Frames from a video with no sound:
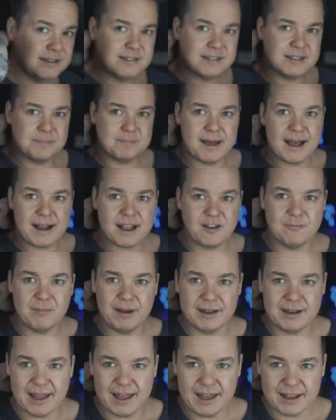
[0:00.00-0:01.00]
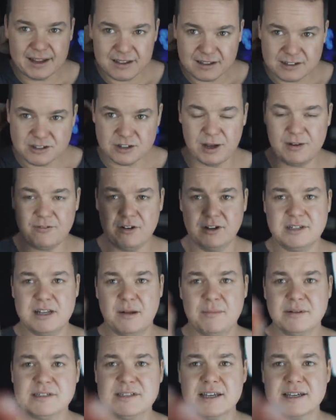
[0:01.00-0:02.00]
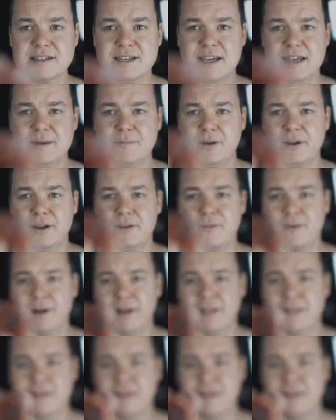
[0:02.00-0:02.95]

to the back of my neck. So I've got double stick tape on it right